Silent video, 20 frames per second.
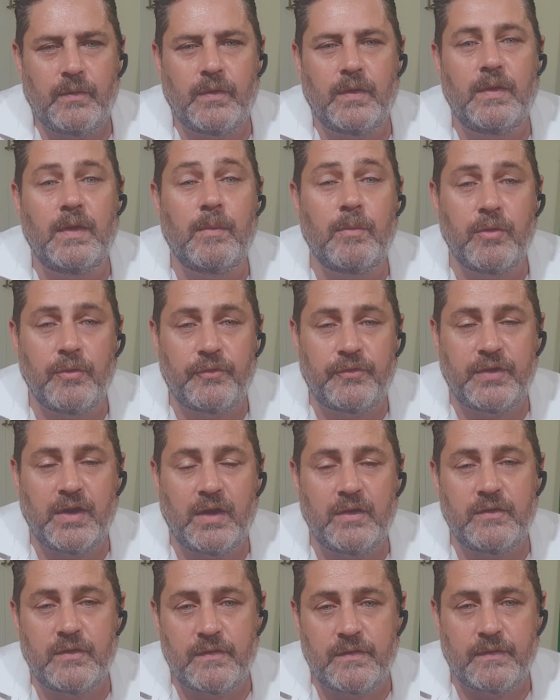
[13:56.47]
number of
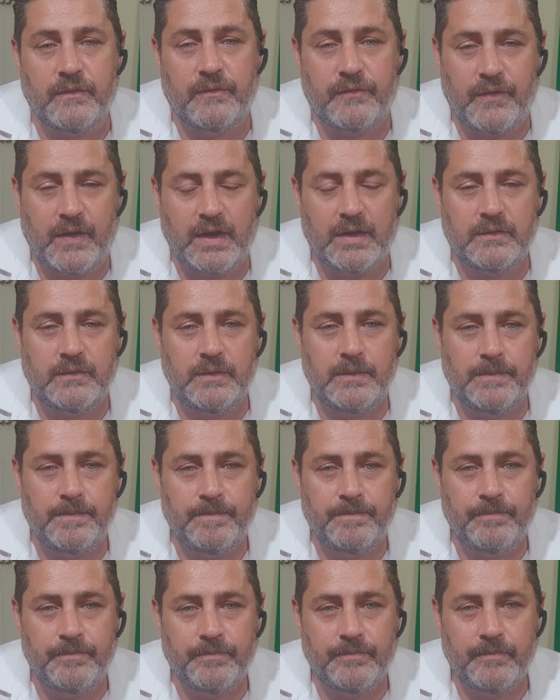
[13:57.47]
changes, in fact,
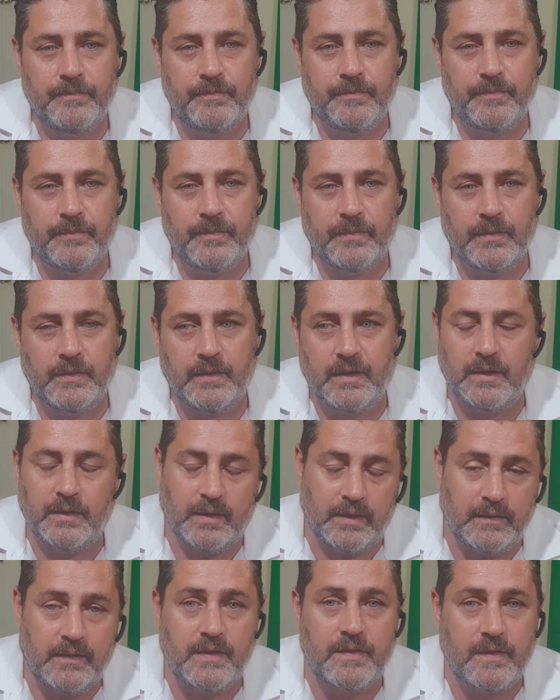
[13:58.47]

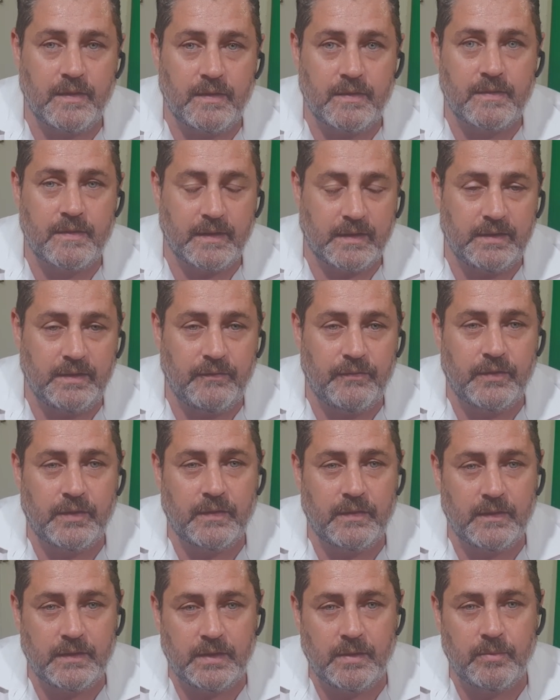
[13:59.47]
and this is
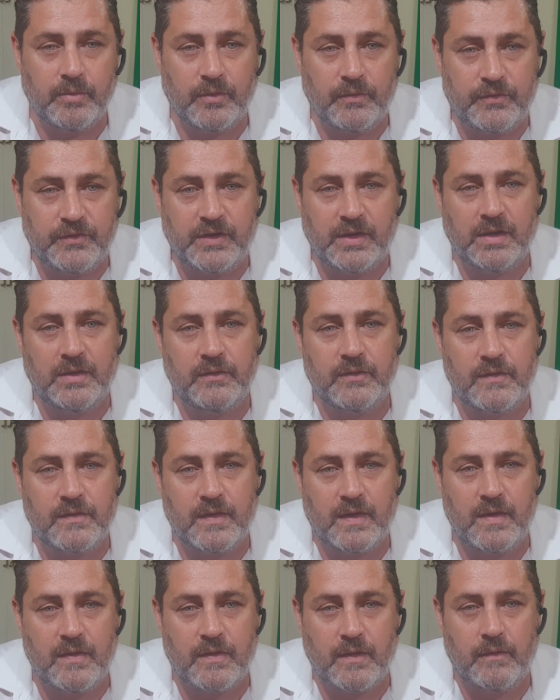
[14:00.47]
significant, the number of
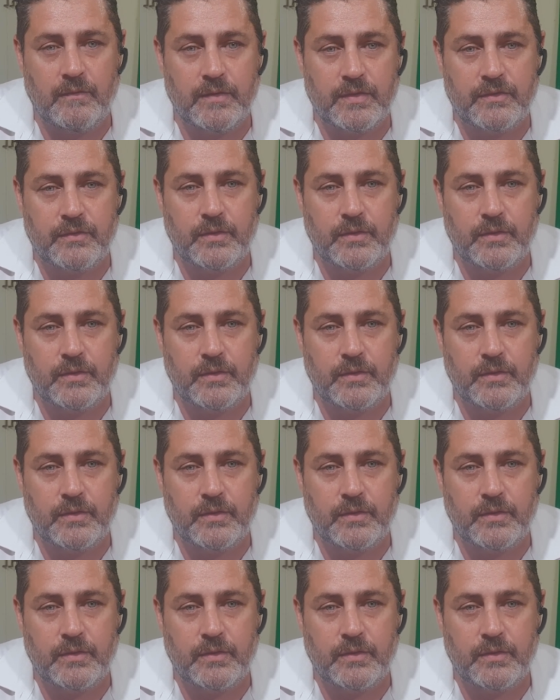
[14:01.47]
changes is over